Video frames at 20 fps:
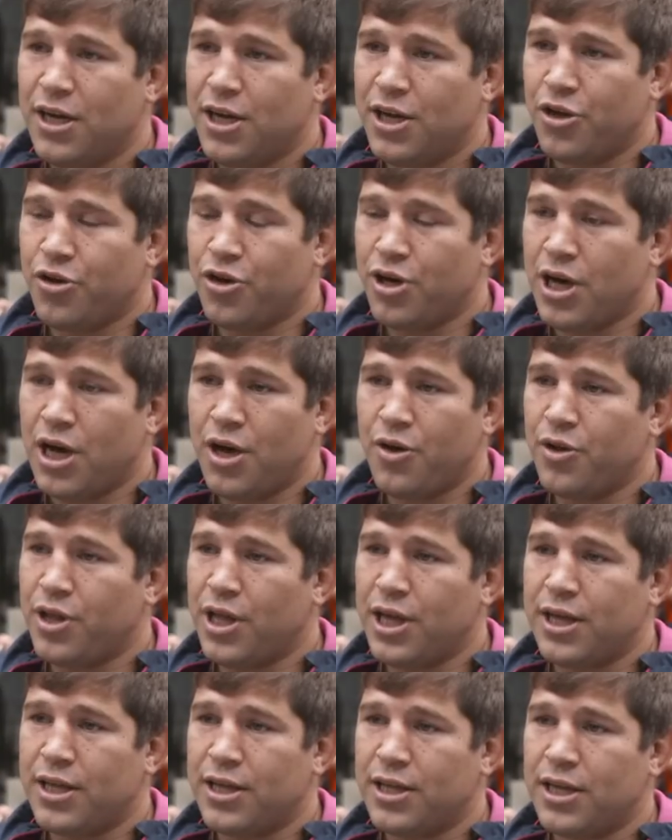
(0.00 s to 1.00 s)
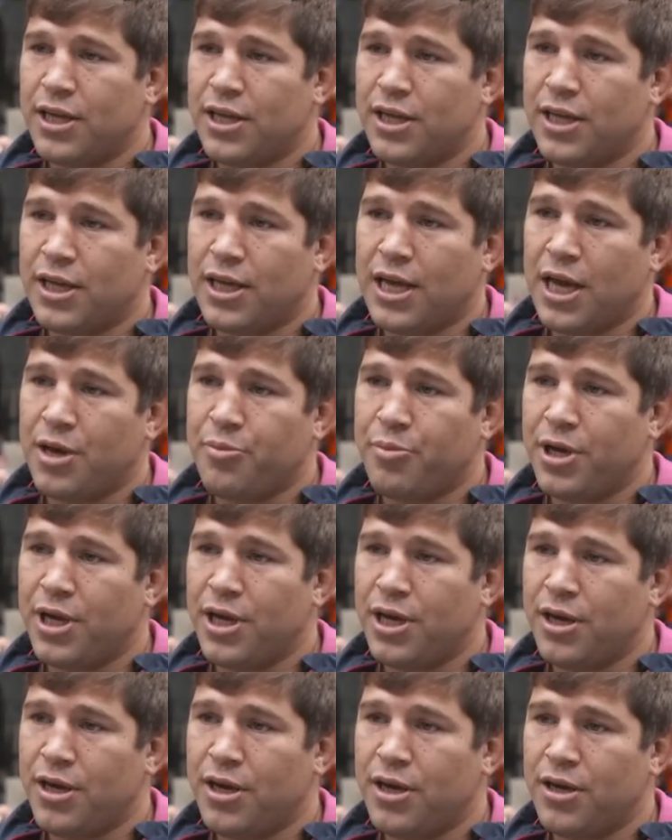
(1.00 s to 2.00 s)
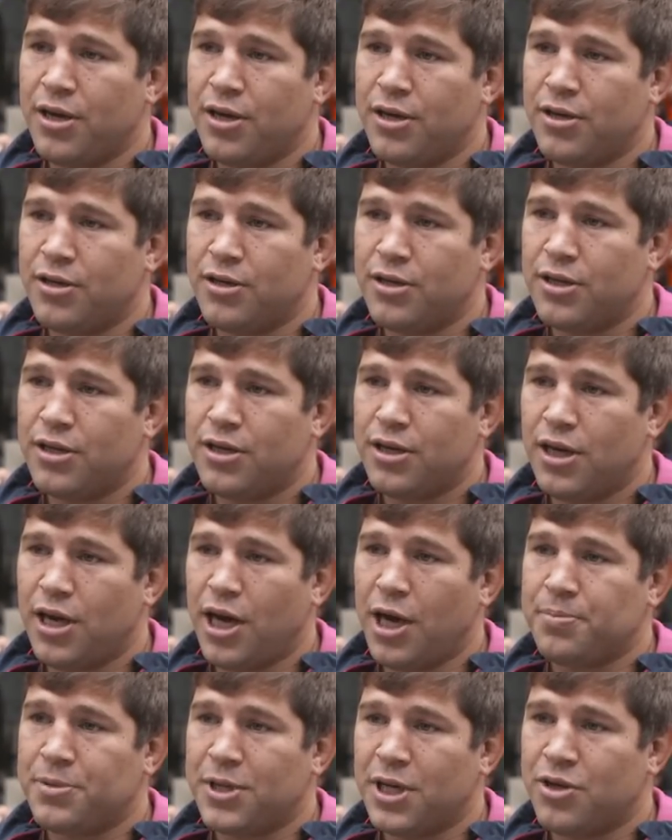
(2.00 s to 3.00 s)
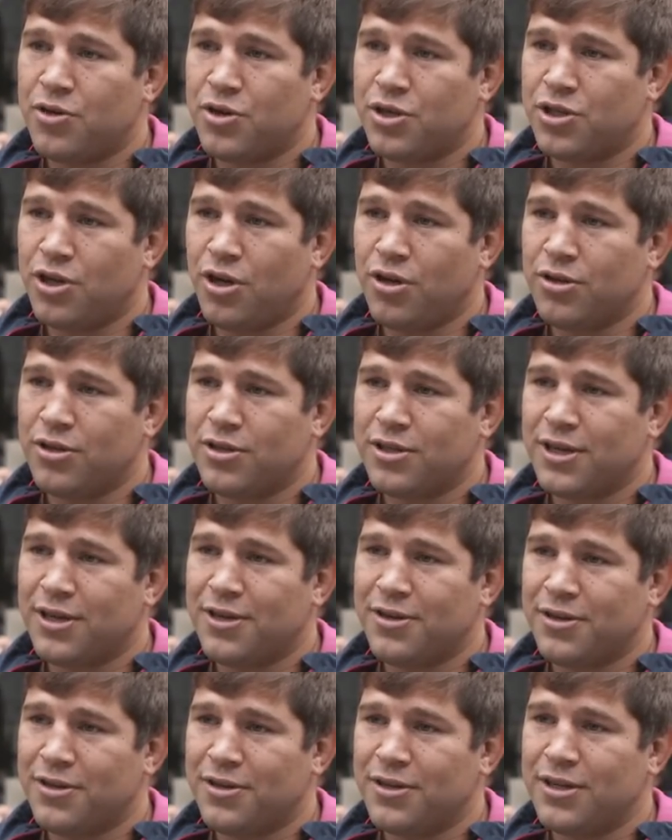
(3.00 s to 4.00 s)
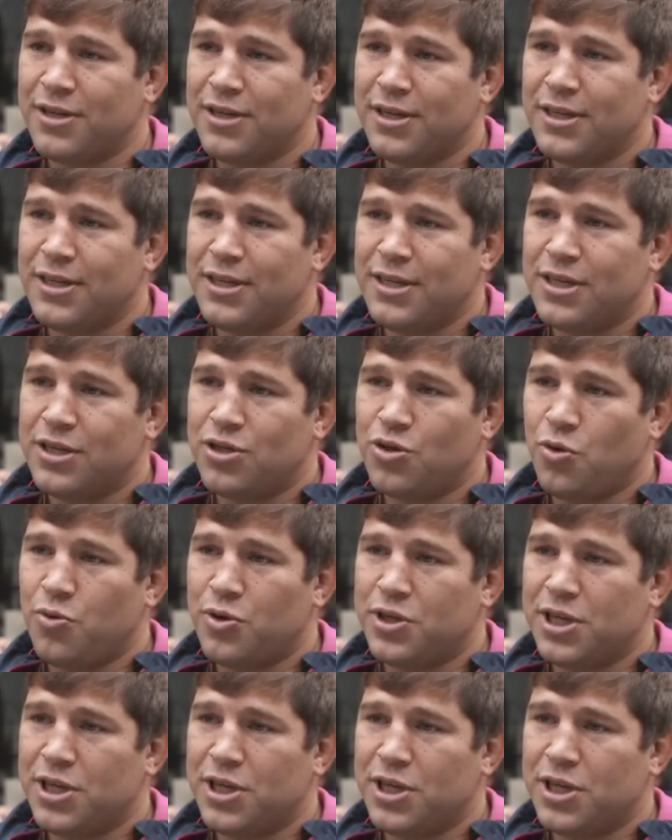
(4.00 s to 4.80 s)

You know that it, it can be a, a, a, upset result, so it's always